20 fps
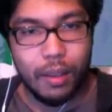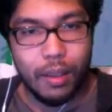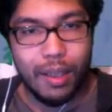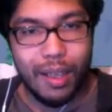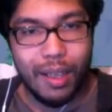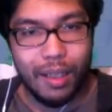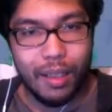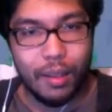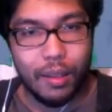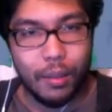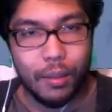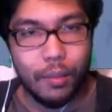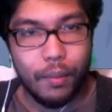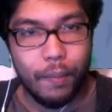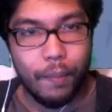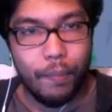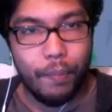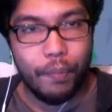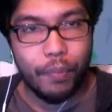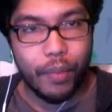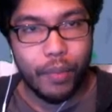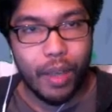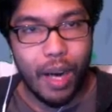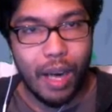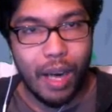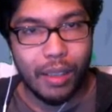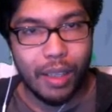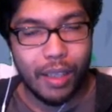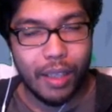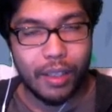Hello.
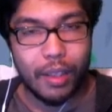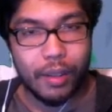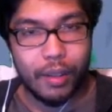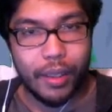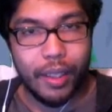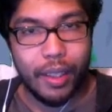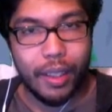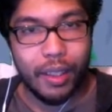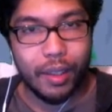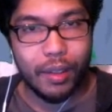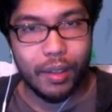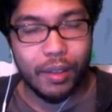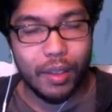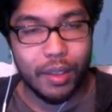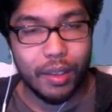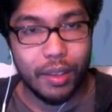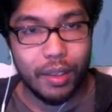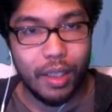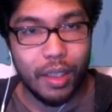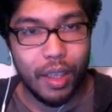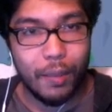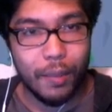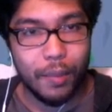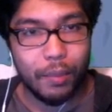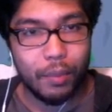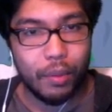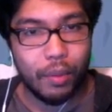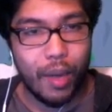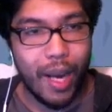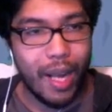I like your gear. Does it come in
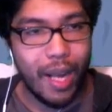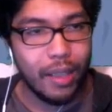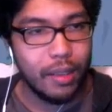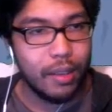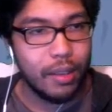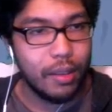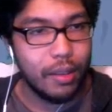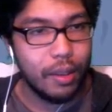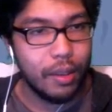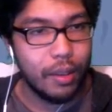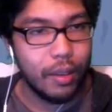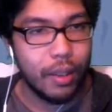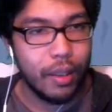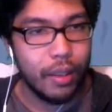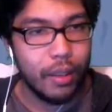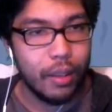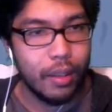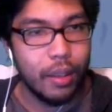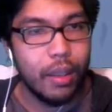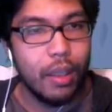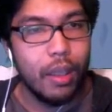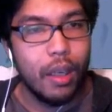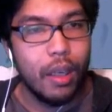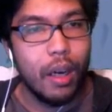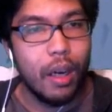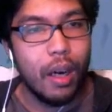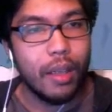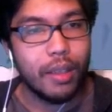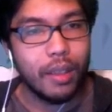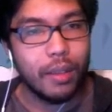brass? Your gear.
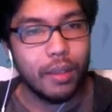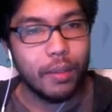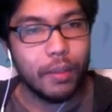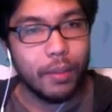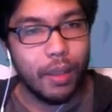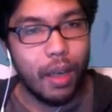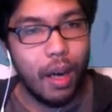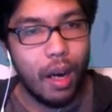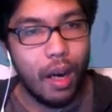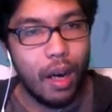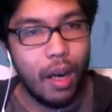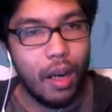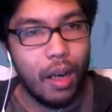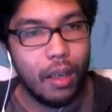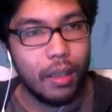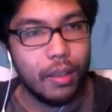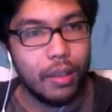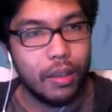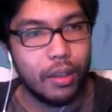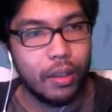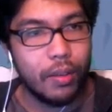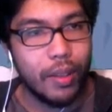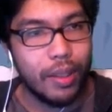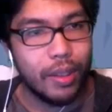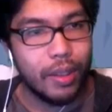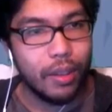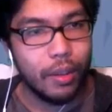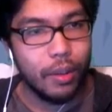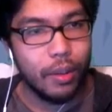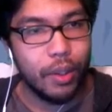I still some cogs, green
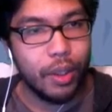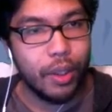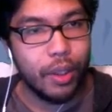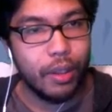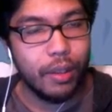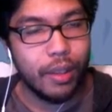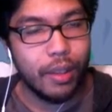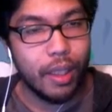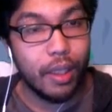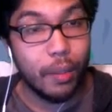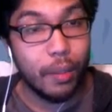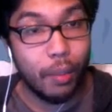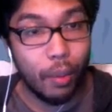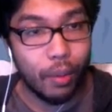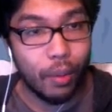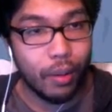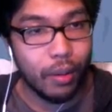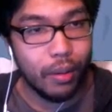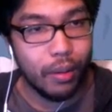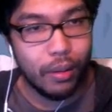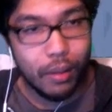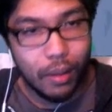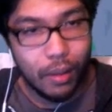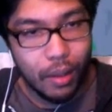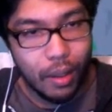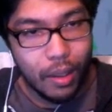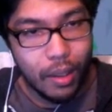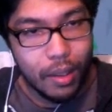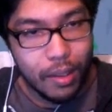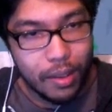solution, teleporter,
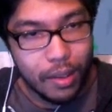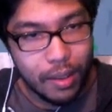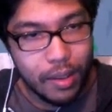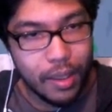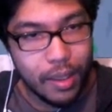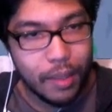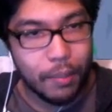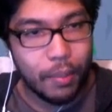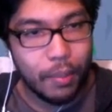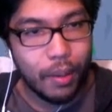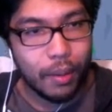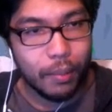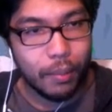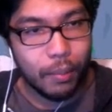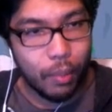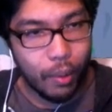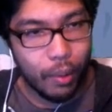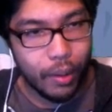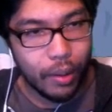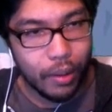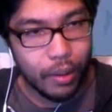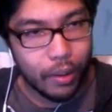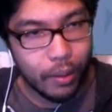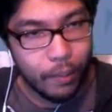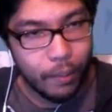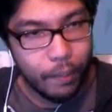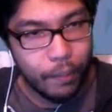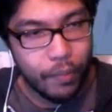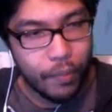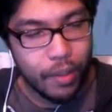steampunk boiler,
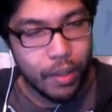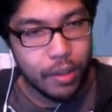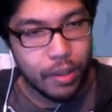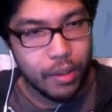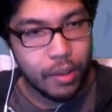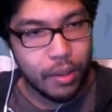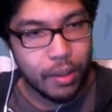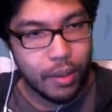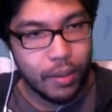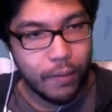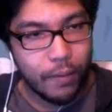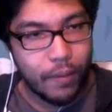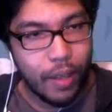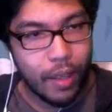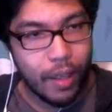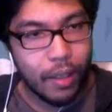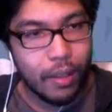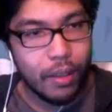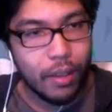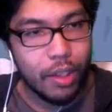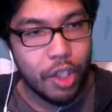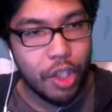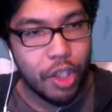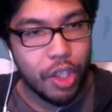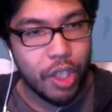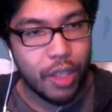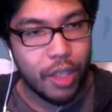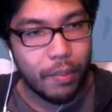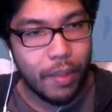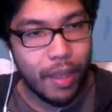solidifier,
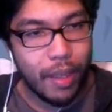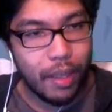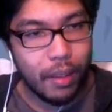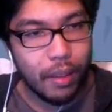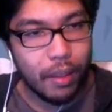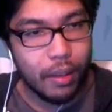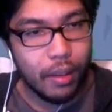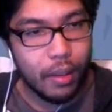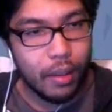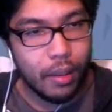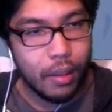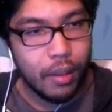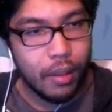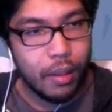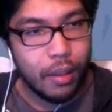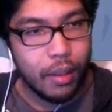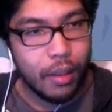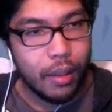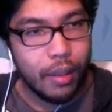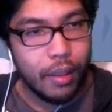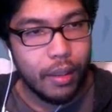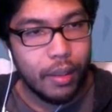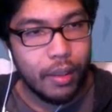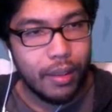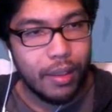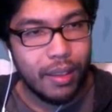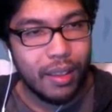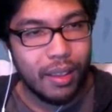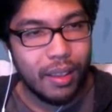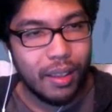jetpack, and
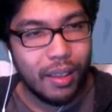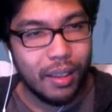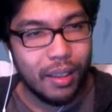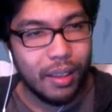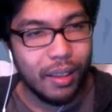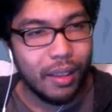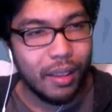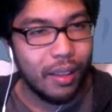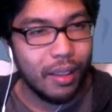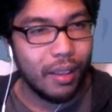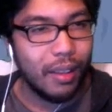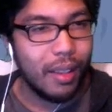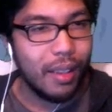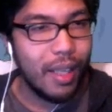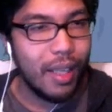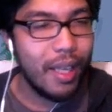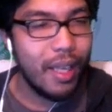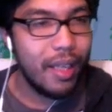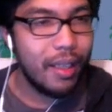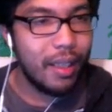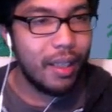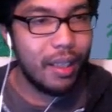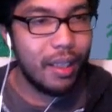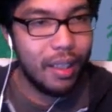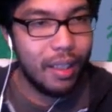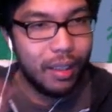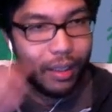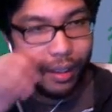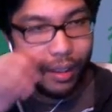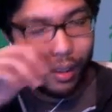a, clen
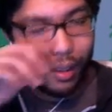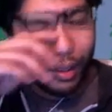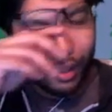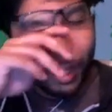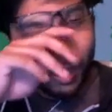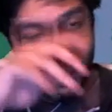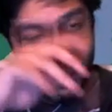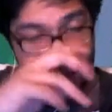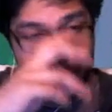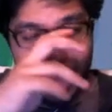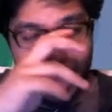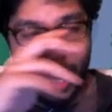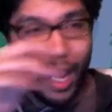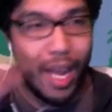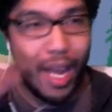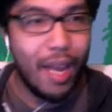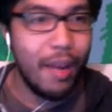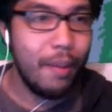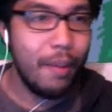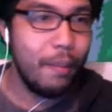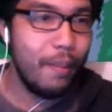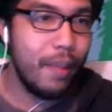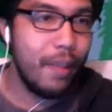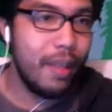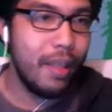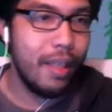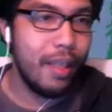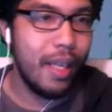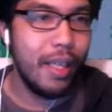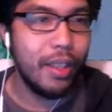a
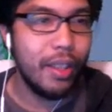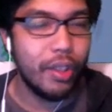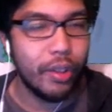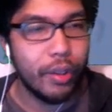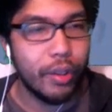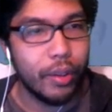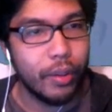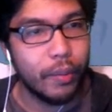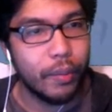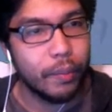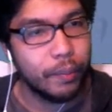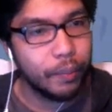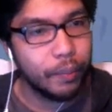contaminator.